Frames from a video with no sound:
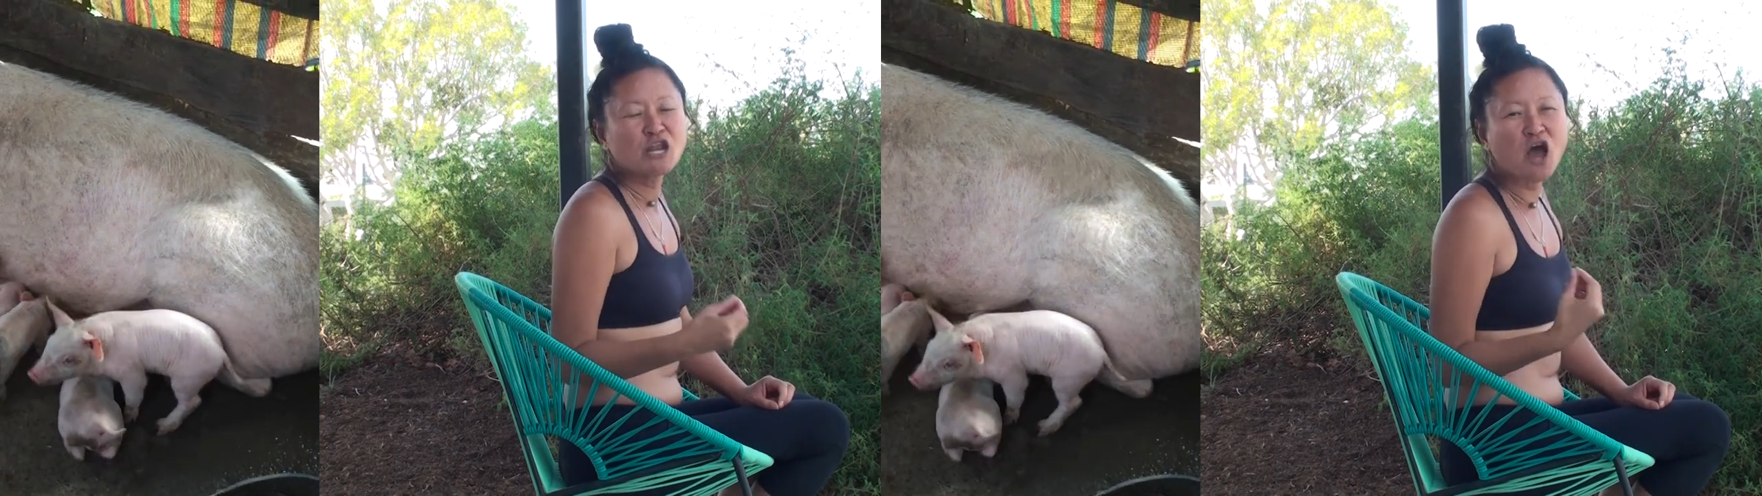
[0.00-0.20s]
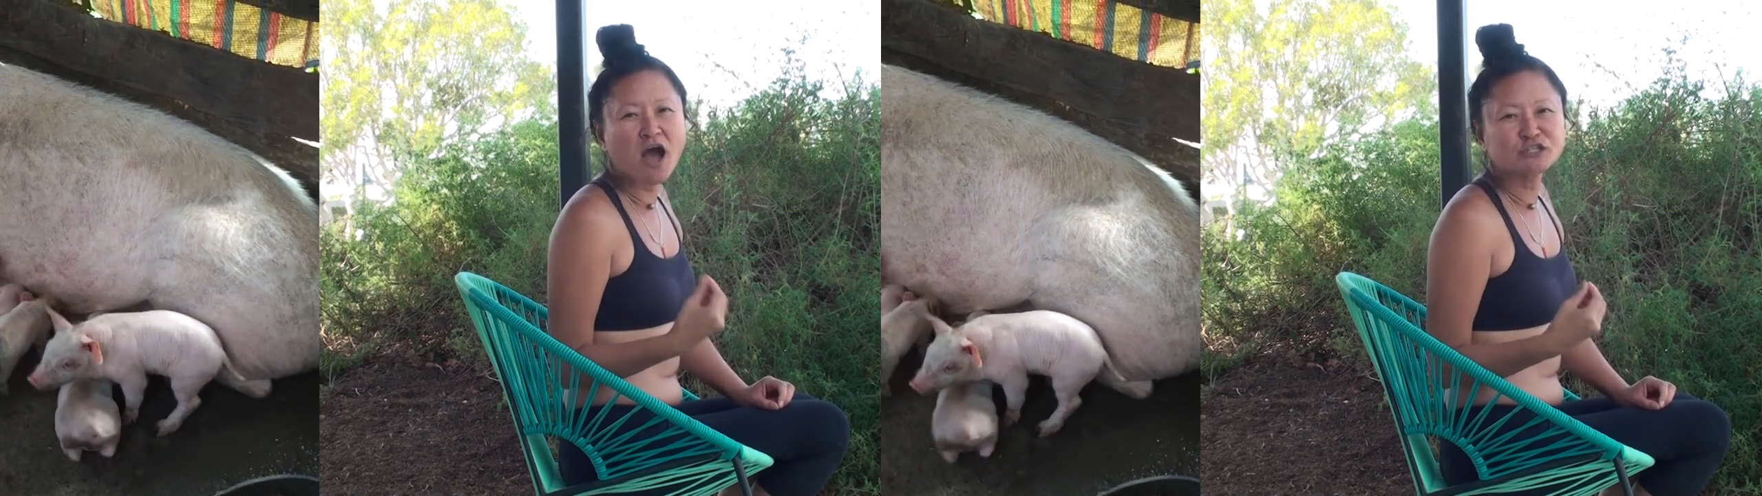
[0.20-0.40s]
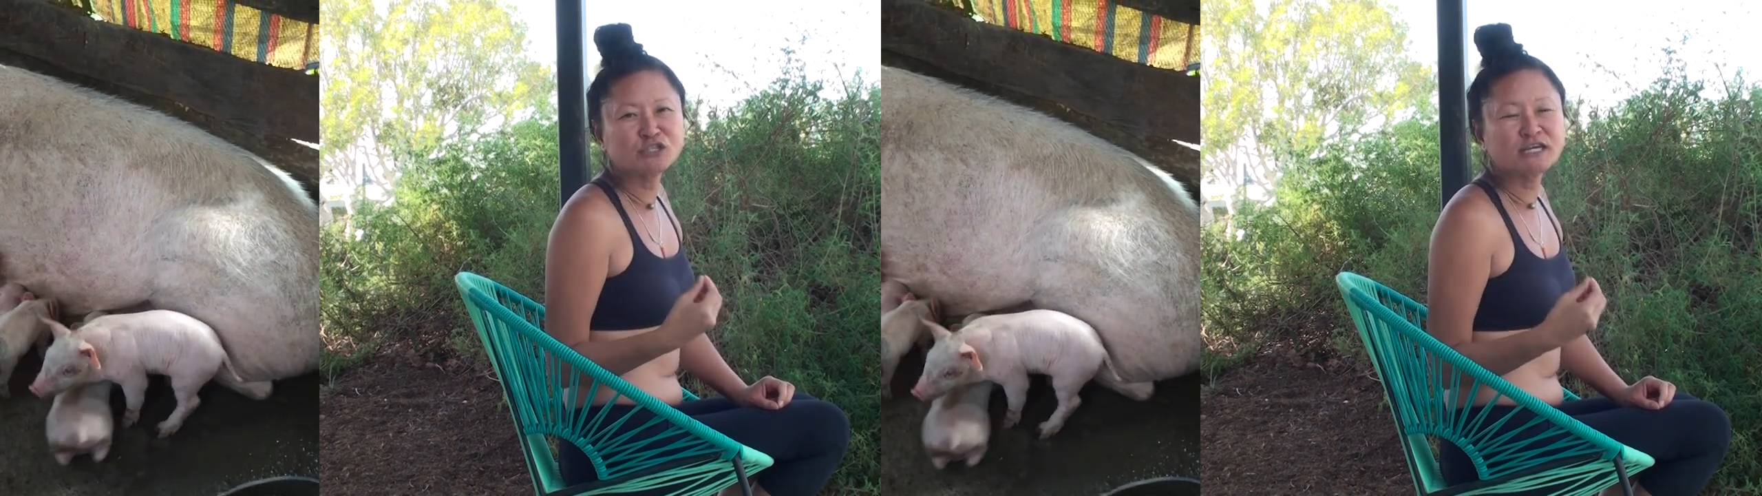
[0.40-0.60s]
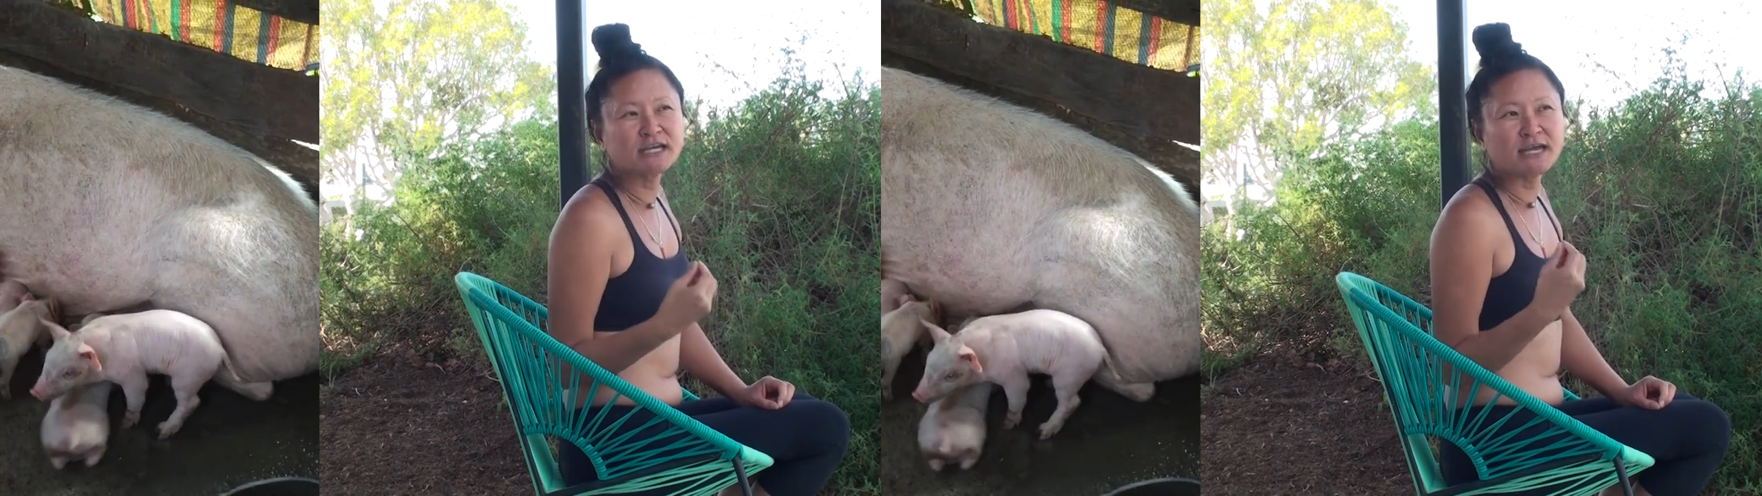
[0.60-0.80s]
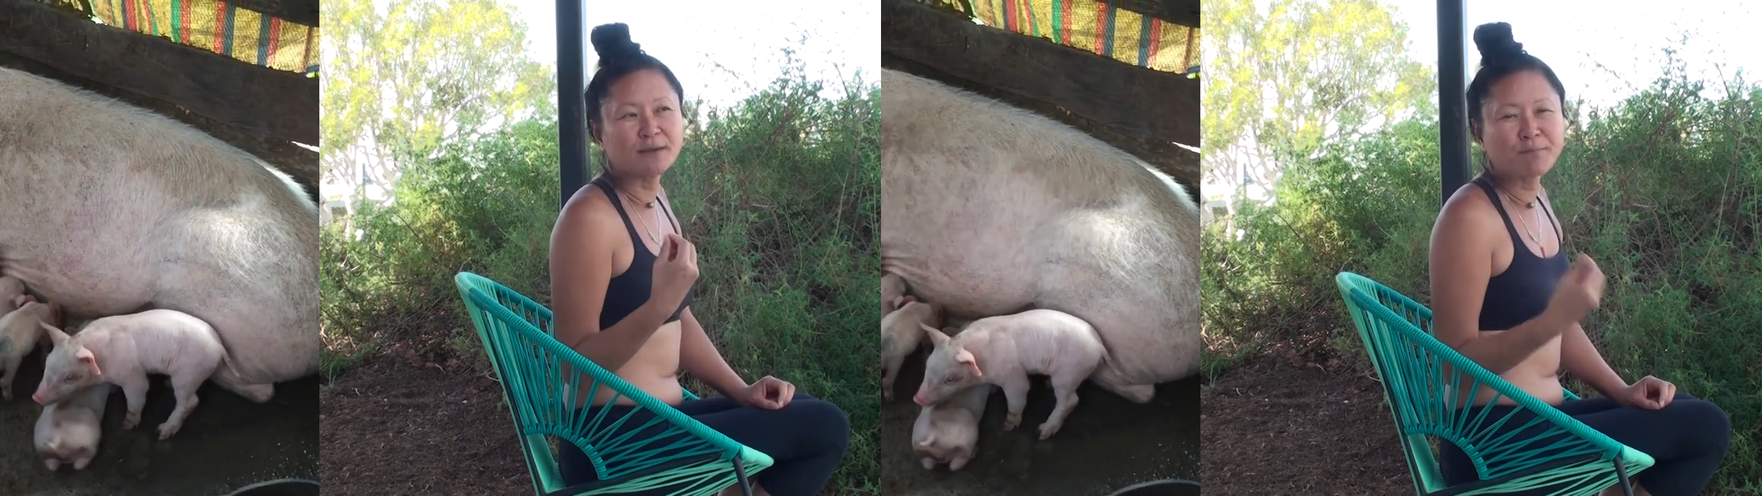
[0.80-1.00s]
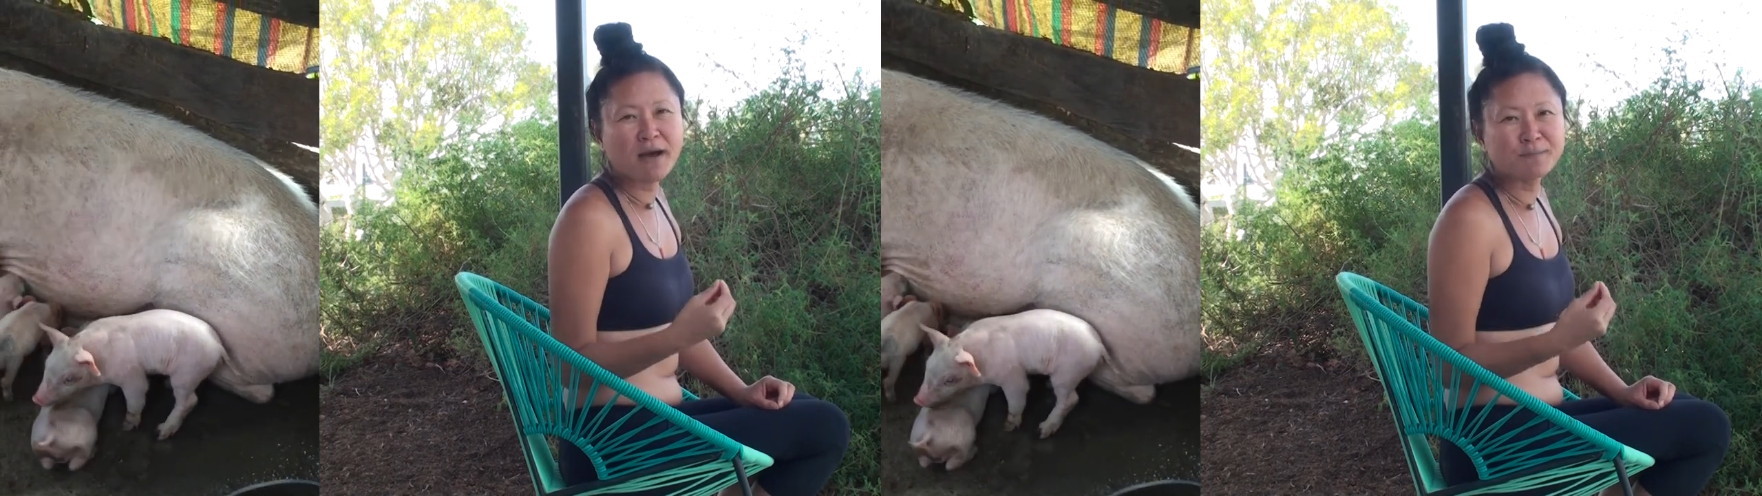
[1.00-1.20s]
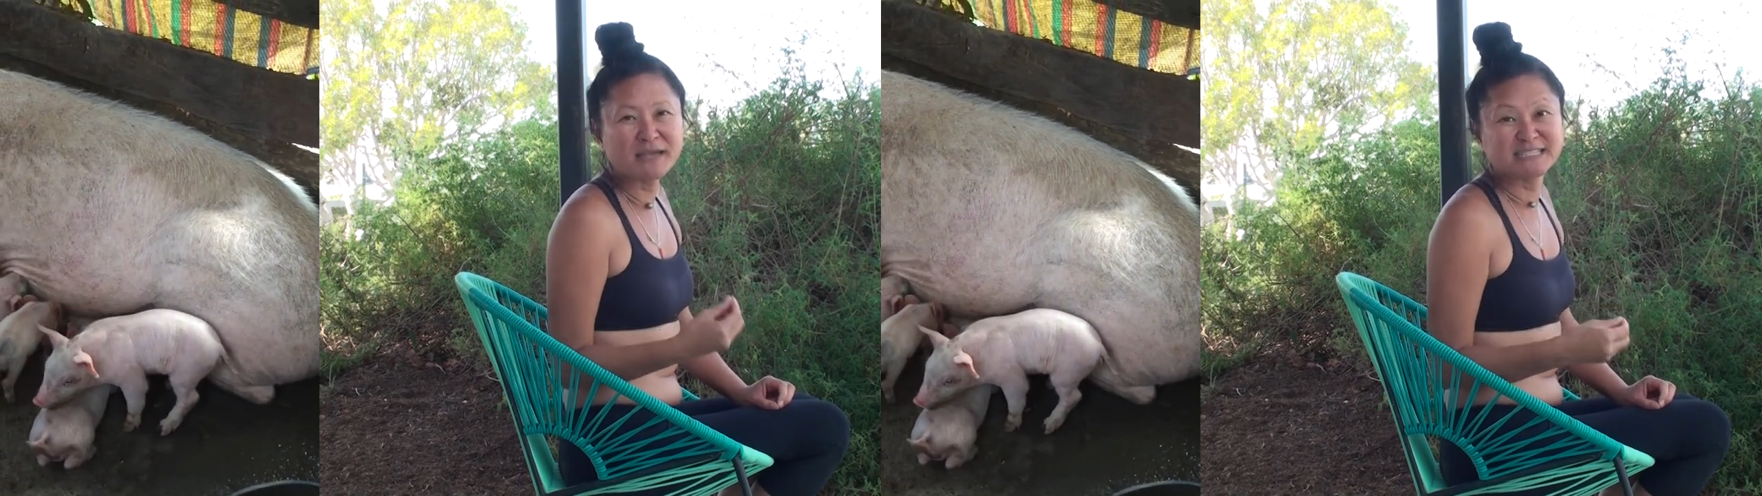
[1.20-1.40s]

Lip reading: not to get a puppy?